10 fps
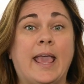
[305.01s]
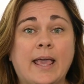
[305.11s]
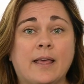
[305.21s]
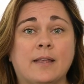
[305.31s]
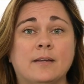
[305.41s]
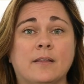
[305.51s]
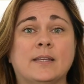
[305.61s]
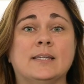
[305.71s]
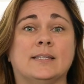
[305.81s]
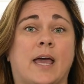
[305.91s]
and
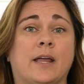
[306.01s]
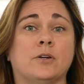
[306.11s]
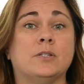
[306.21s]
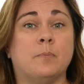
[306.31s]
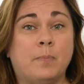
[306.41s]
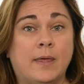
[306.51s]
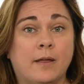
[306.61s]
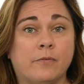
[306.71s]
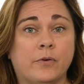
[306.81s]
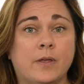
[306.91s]
the desire to be
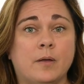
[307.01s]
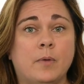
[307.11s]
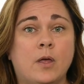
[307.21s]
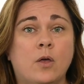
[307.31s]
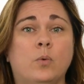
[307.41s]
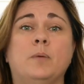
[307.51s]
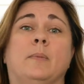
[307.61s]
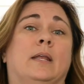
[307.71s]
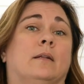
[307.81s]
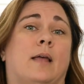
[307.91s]
there for them would
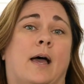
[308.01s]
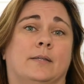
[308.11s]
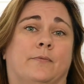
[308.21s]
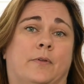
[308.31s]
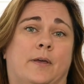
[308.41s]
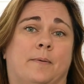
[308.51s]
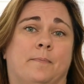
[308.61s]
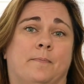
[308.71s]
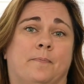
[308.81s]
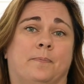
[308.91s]
mean a lot for them.
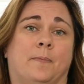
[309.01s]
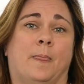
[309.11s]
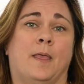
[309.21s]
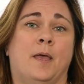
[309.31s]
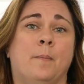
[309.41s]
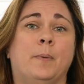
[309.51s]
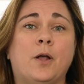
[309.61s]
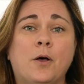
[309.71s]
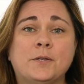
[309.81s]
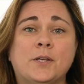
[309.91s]

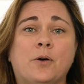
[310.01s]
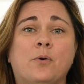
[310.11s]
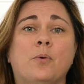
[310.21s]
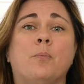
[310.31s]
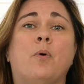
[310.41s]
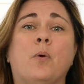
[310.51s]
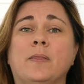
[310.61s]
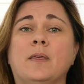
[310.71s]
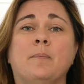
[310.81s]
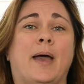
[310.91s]
But also
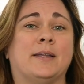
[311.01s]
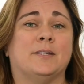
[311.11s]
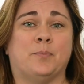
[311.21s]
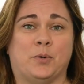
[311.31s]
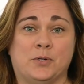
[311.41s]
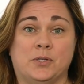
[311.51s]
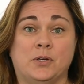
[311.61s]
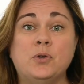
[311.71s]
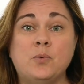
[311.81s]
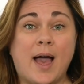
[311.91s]
point them back to the
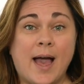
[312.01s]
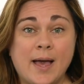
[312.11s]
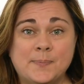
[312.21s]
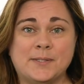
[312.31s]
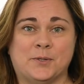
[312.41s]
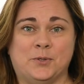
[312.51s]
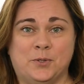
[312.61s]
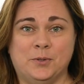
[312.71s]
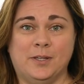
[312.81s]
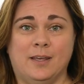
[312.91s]
person who
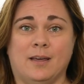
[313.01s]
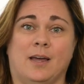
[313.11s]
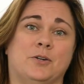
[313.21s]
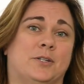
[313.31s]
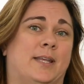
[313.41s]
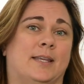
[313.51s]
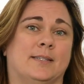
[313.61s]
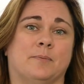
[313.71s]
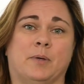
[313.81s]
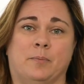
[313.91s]
absolutely
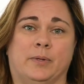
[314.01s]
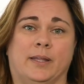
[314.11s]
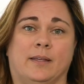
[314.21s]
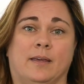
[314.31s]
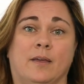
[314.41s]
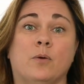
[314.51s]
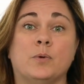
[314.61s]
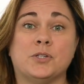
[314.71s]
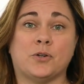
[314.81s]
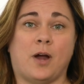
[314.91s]
understands them completely,
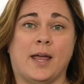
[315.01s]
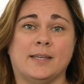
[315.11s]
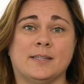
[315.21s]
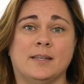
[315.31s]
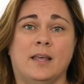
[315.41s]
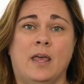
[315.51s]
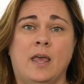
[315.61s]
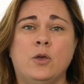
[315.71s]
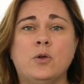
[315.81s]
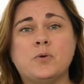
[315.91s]
which is Christ,
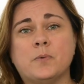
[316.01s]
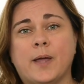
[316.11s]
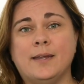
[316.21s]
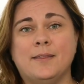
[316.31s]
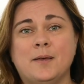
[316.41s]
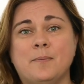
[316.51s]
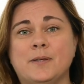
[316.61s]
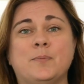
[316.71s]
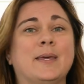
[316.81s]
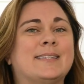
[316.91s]
who created them
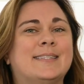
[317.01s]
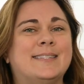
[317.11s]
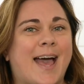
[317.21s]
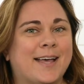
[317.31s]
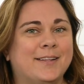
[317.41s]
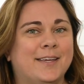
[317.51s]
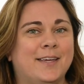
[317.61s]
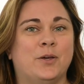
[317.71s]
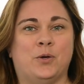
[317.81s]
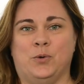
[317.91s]
to be
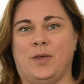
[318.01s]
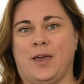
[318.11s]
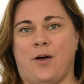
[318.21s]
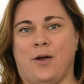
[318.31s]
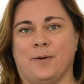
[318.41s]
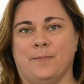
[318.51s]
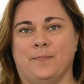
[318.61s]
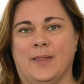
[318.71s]
exactly who they are,